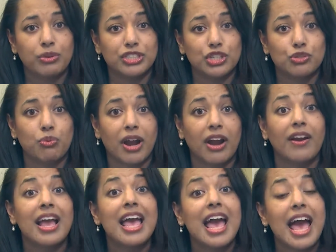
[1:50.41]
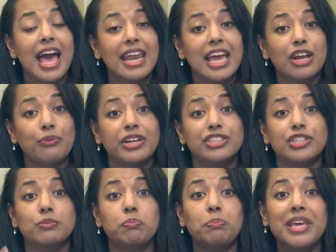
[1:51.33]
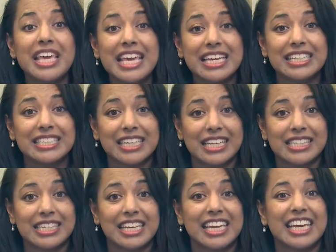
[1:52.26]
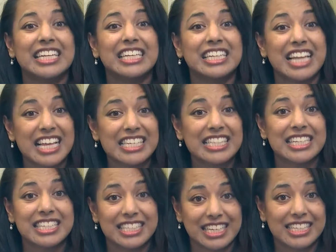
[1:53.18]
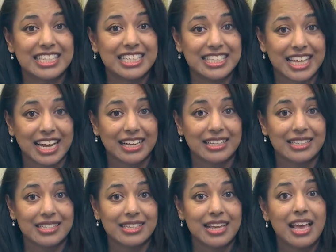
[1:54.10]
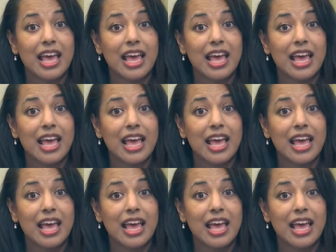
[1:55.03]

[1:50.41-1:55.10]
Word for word: which is where headache reaches peak intensity in less than 60 seconds,